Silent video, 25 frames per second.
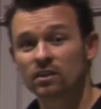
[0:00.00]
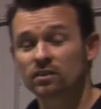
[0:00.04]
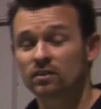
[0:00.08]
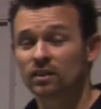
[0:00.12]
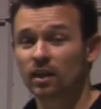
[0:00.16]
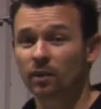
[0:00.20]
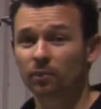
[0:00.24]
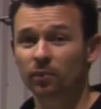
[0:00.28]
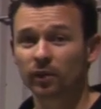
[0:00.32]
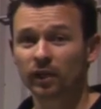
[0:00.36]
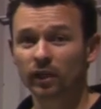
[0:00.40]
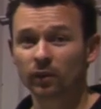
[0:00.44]
so
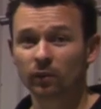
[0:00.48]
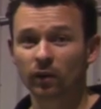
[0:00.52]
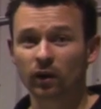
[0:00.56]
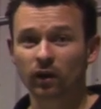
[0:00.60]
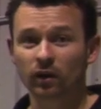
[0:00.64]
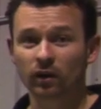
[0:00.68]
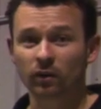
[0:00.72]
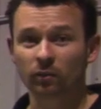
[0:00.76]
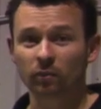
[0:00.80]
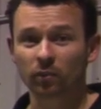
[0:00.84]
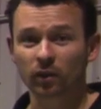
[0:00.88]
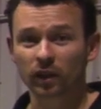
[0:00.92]
that pretty well
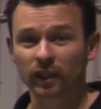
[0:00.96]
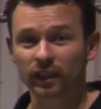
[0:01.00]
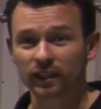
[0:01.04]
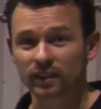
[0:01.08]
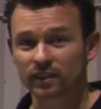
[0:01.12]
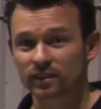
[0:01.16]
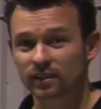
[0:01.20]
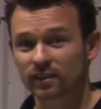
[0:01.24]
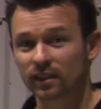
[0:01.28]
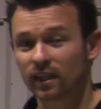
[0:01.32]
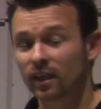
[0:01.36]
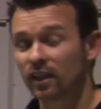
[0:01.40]

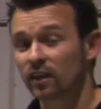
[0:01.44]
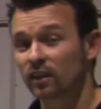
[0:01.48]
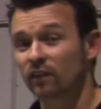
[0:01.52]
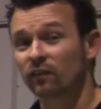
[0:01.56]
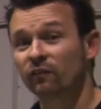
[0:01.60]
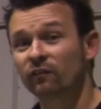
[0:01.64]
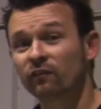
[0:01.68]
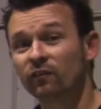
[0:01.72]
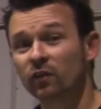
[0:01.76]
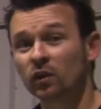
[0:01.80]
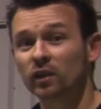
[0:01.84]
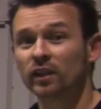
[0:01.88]
completes the
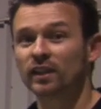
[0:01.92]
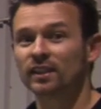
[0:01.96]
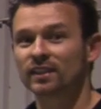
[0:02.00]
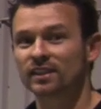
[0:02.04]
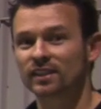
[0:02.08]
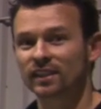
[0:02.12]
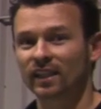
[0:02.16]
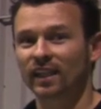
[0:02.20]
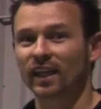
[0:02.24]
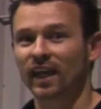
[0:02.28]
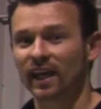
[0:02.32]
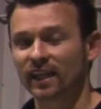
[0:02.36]
full
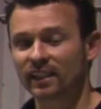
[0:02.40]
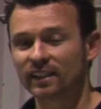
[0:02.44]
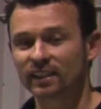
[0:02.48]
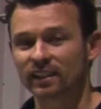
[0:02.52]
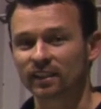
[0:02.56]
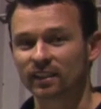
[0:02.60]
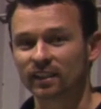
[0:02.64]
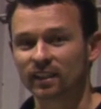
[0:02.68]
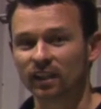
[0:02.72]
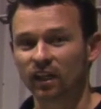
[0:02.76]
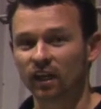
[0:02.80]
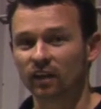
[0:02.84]

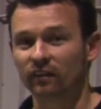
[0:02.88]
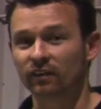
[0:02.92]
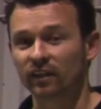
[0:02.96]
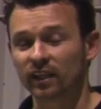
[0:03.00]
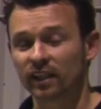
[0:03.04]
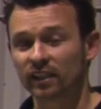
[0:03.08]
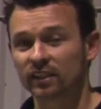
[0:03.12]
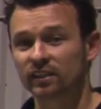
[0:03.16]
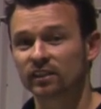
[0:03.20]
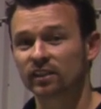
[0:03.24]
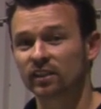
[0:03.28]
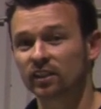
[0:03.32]
installation of an
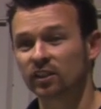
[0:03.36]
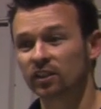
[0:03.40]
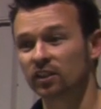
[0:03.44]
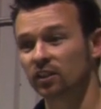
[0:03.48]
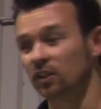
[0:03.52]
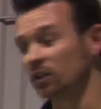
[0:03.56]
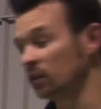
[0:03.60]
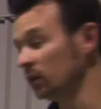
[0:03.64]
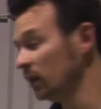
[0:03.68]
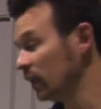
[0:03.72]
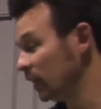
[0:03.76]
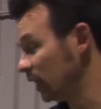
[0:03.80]

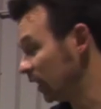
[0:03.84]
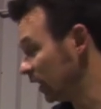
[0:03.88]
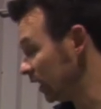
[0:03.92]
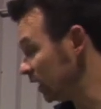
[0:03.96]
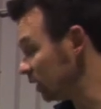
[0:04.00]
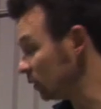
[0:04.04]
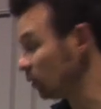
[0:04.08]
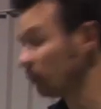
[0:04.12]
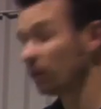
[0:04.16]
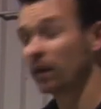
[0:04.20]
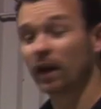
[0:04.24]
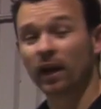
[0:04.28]
ECU
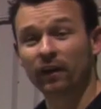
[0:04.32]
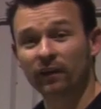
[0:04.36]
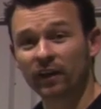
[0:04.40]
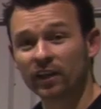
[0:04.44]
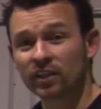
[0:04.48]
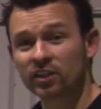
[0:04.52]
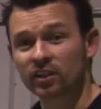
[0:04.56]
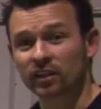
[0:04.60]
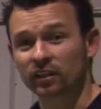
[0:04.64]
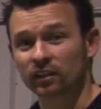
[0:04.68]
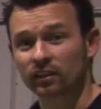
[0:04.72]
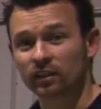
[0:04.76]
into a bare
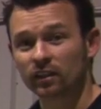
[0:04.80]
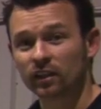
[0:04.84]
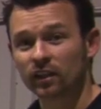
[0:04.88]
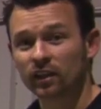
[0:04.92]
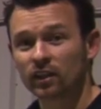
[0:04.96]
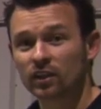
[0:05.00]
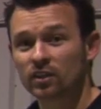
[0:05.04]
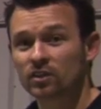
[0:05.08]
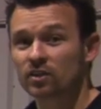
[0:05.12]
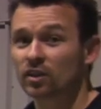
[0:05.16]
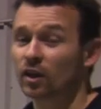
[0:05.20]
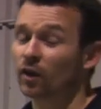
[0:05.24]
engine.
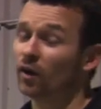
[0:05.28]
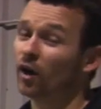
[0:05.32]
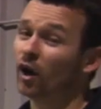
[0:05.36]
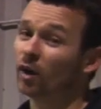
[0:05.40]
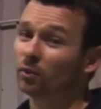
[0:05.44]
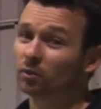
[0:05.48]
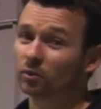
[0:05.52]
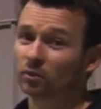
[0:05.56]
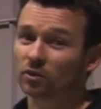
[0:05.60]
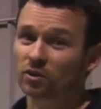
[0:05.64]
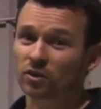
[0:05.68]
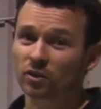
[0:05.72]
So I
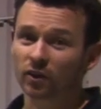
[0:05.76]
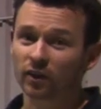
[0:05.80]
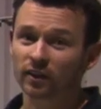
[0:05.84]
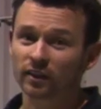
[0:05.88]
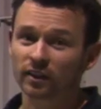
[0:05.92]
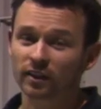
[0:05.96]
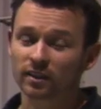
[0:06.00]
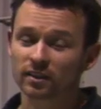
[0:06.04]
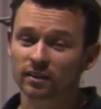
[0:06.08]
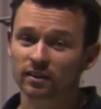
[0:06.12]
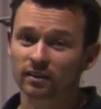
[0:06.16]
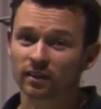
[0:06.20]
hope you enjoyed
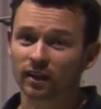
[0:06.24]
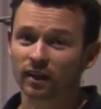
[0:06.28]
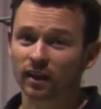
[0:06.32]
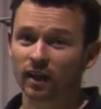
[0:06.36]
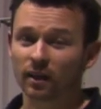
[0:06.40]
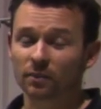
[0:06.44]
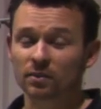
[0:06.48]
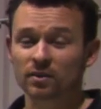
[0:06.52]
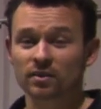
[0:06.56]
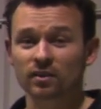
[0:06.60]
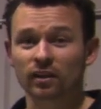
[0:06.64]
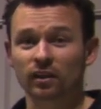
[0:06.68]
this uh,
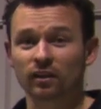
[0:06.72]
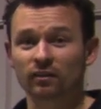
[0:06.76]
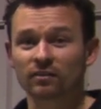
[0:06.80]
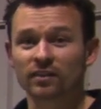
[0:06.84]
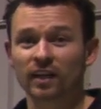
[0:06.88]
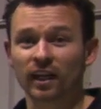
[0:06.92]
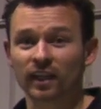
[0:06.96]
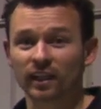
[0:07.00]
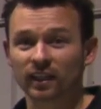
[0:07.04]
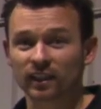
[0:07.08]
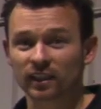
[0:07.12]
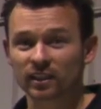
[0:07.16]
episode of
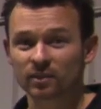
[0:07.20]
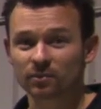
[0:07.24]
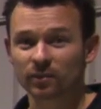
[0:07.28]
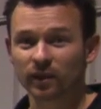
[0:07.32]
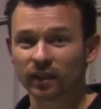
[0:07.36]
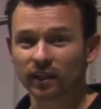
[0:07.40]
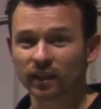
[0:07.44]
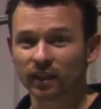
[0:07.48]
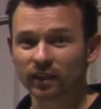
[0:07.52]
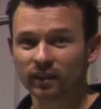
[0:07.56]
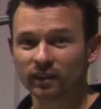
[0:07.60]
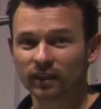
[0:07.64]
Technically
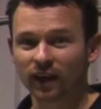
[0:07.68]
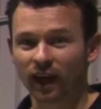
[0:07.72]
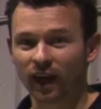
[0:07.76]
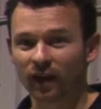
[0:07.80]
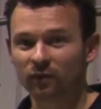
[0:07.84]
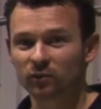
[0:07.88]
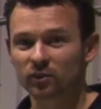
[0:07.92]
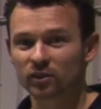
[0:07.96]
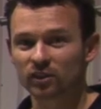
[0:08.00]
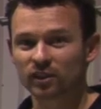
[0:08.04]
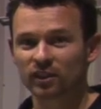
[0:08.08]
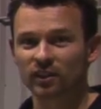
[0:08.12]
Speaking,
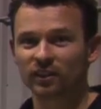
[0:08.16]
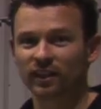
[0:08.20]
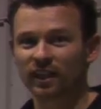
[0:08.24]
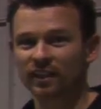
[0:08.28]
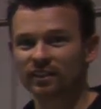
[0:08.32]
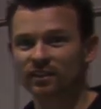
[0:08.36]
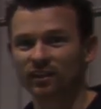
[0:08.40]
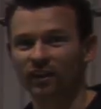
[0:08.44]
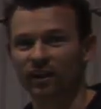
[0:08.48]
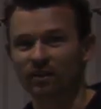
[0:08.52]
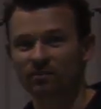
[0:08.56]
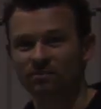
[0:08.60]
and we'll see you
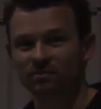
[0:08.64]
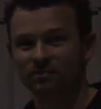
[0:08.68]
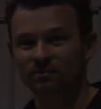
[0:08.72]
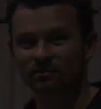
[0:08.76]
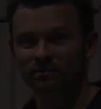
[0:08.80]
next time.